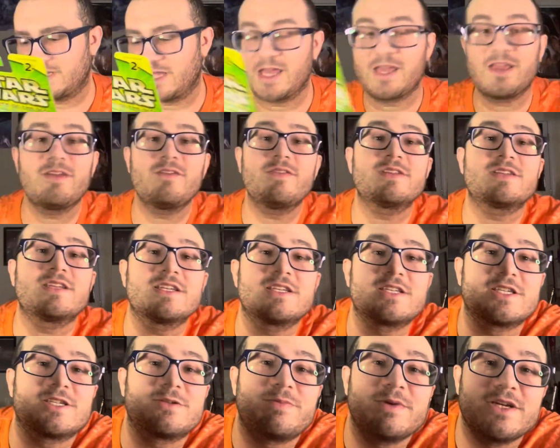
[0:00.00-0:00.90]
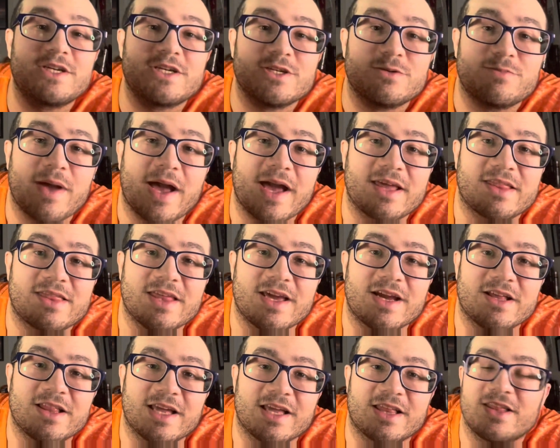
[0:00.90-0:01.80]
it even says the species back
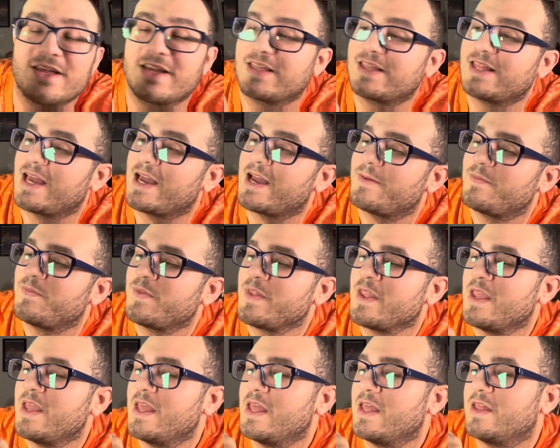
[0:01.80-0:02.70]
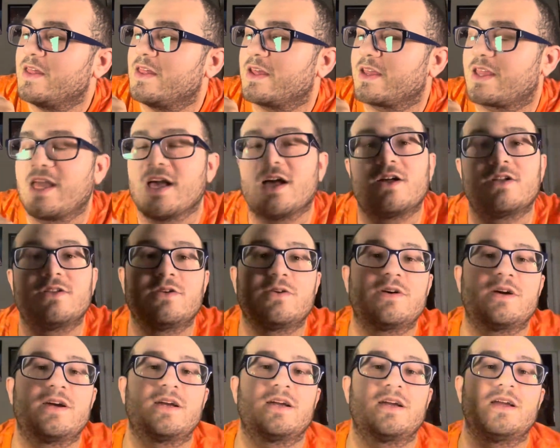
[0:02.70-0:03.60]
there, like look at that, the
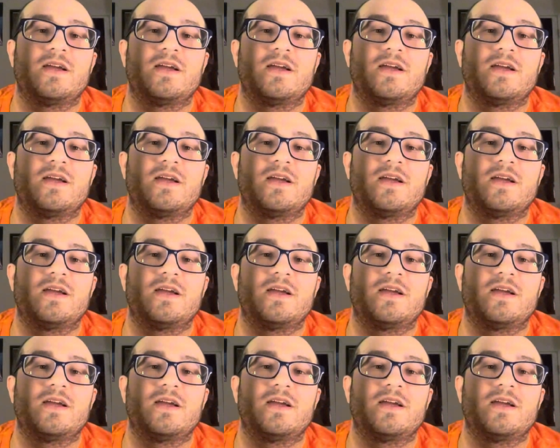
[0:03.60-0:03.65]
Keldor